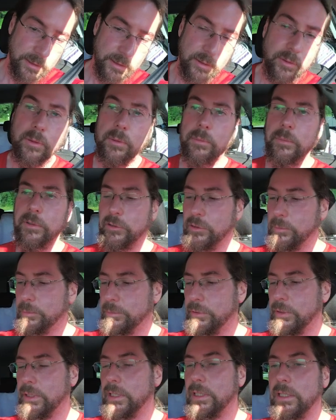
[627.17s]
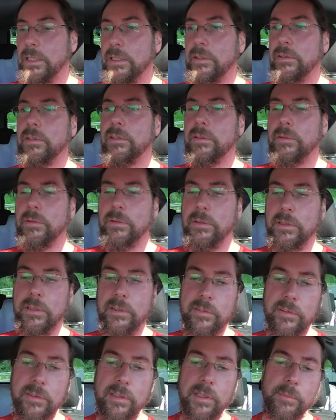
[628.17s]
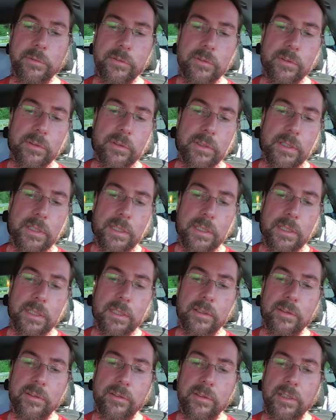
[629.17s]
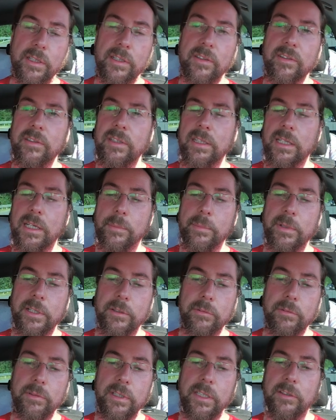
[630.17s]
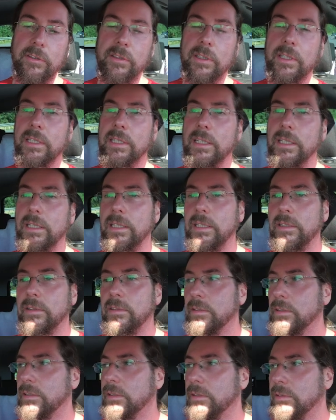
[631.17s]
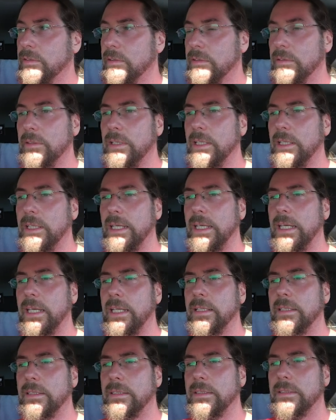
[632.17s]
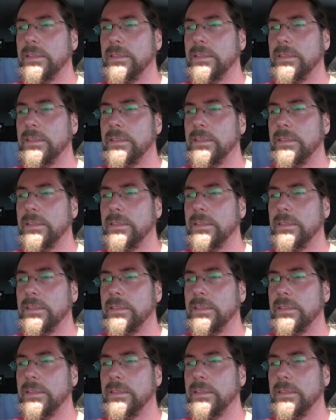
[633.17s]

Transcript: Ooh, we should put it into consumption so you can see how much regen that is. Let's do that again.